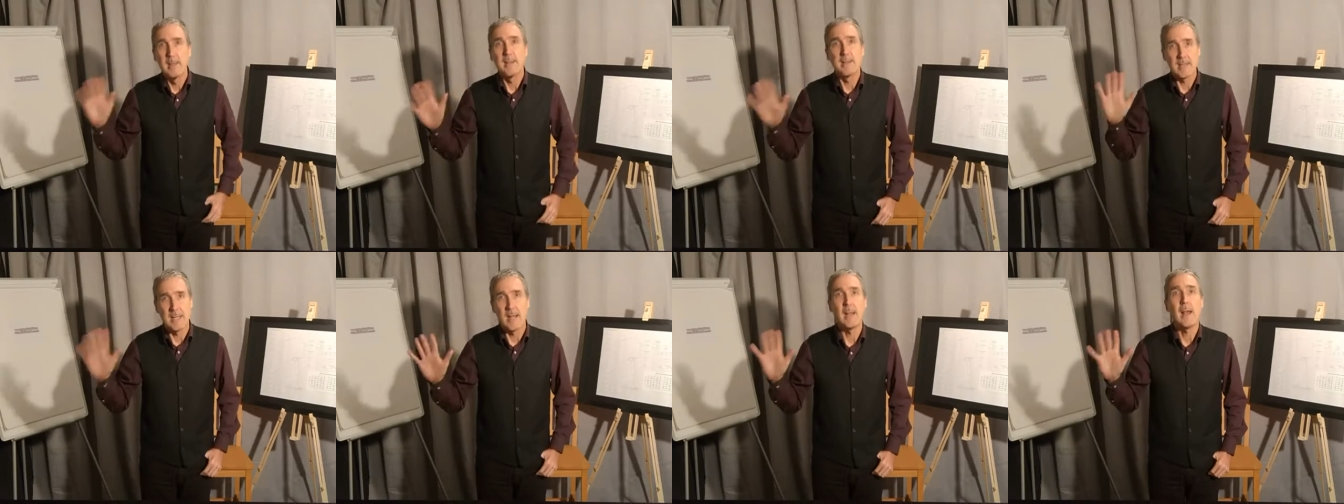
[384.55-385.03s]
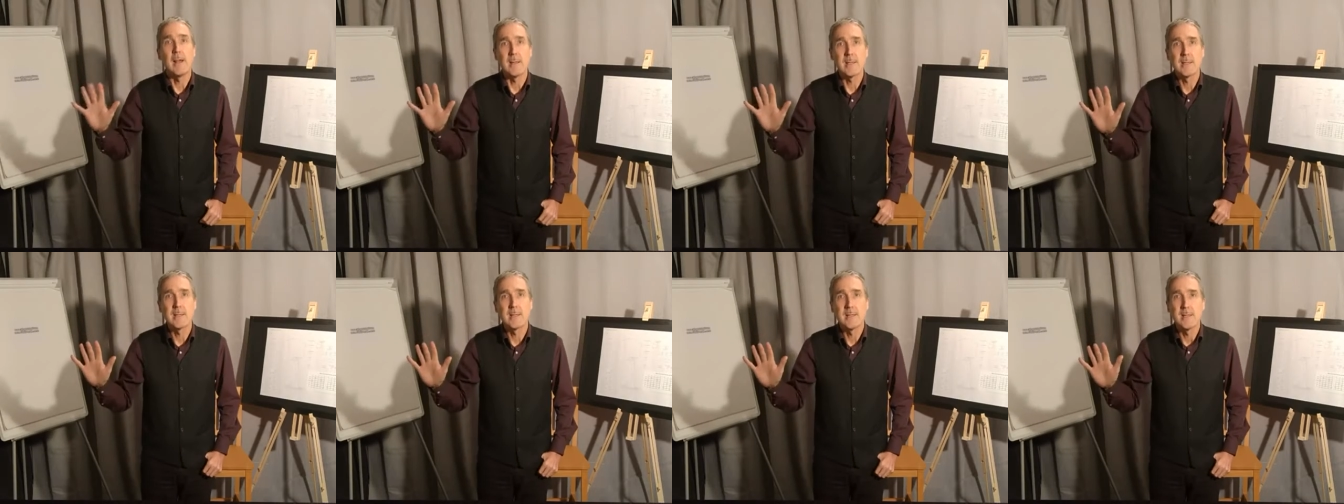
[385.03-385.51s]
tell
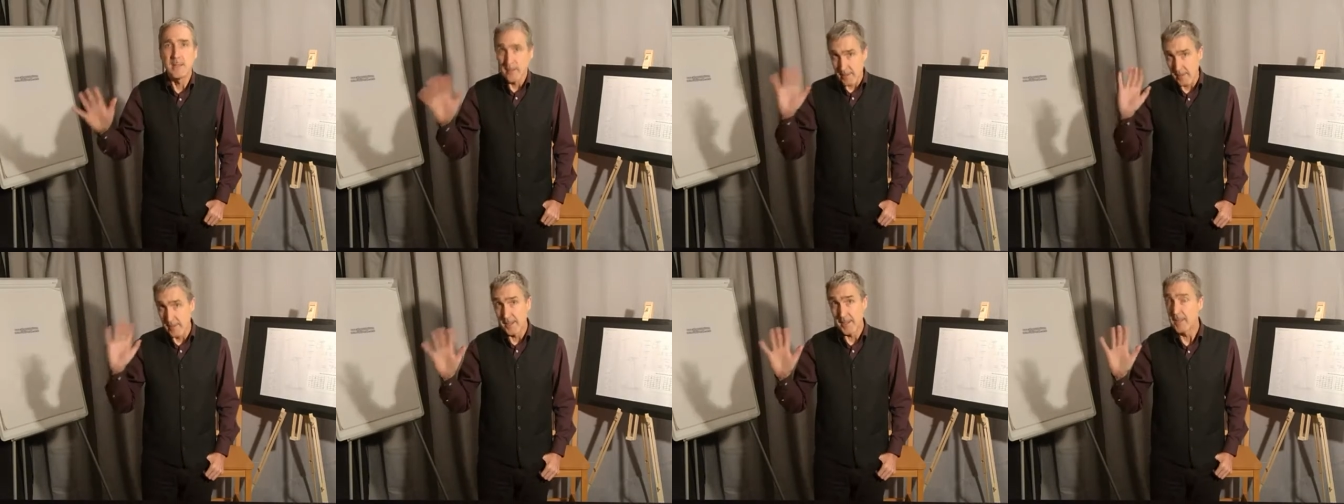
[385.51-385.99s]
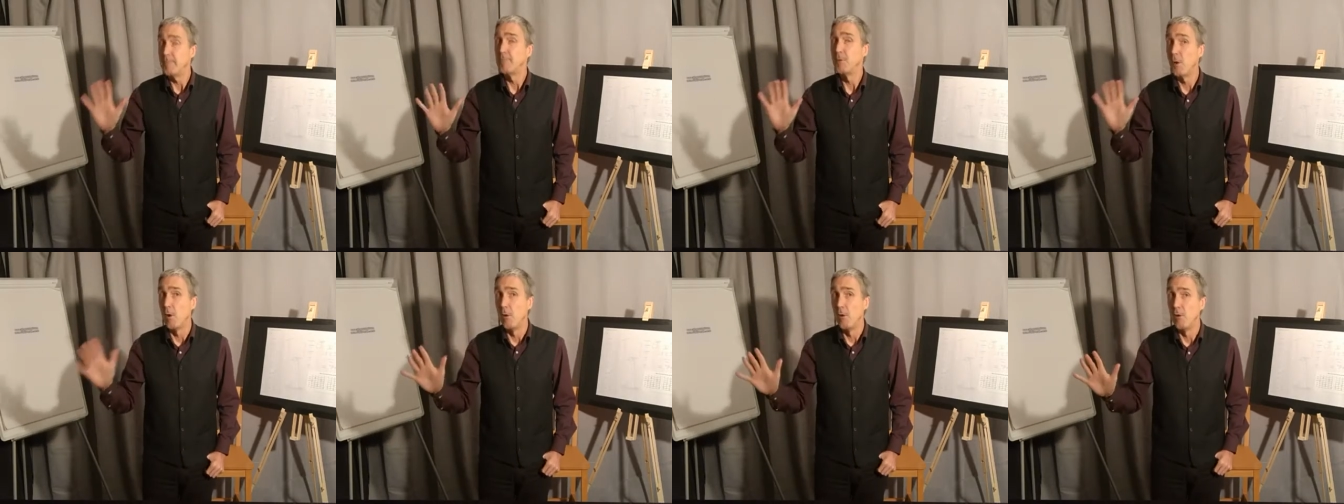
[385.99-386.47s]
us that I'm
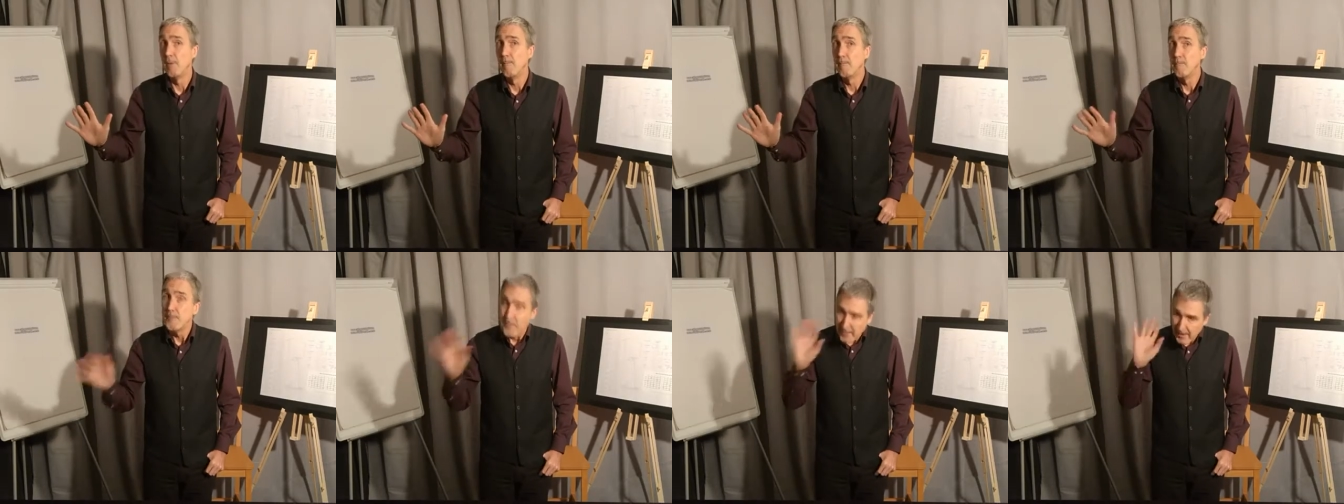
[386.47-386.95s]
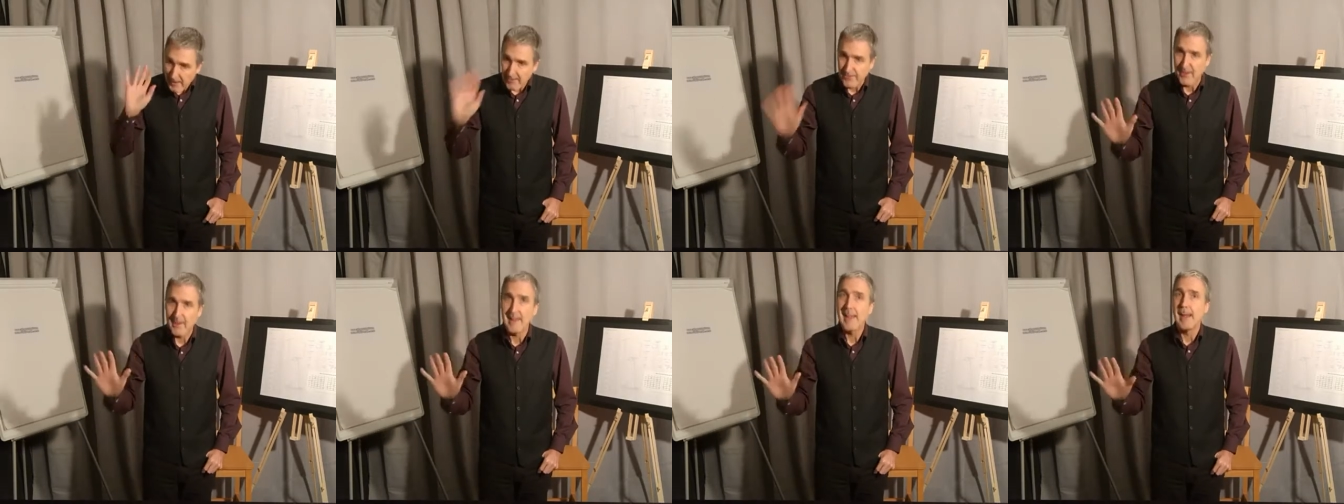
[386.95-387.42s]
wrong. If
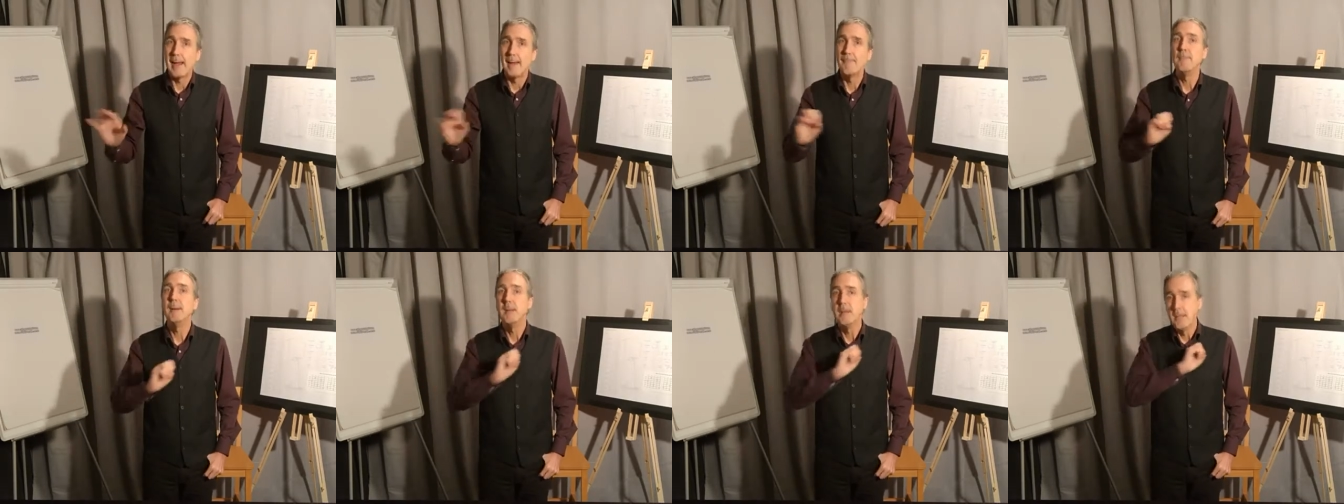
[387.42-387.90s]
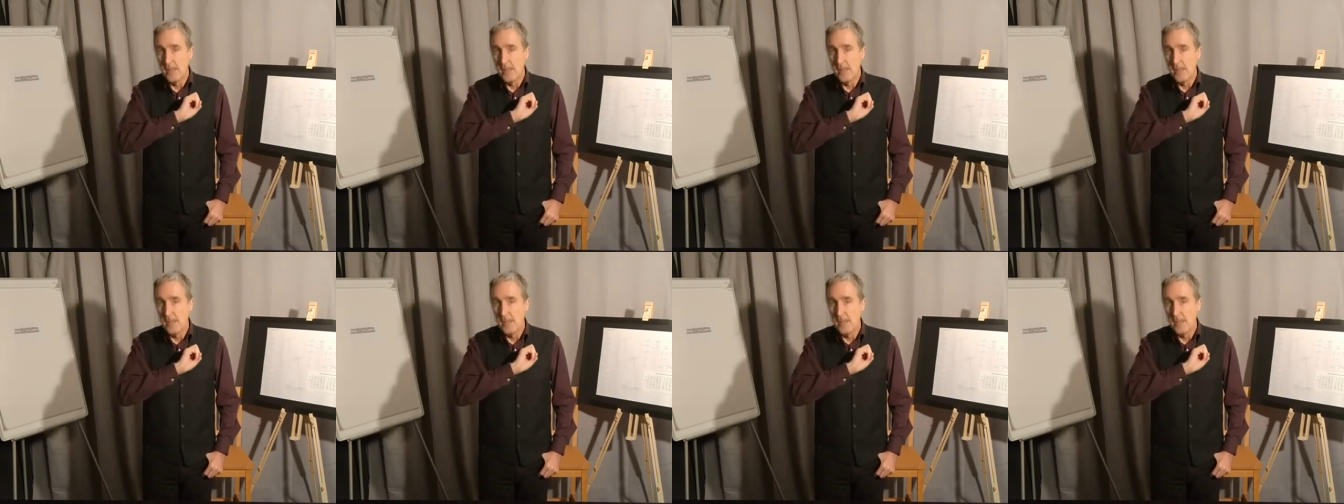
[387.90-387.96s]
I am,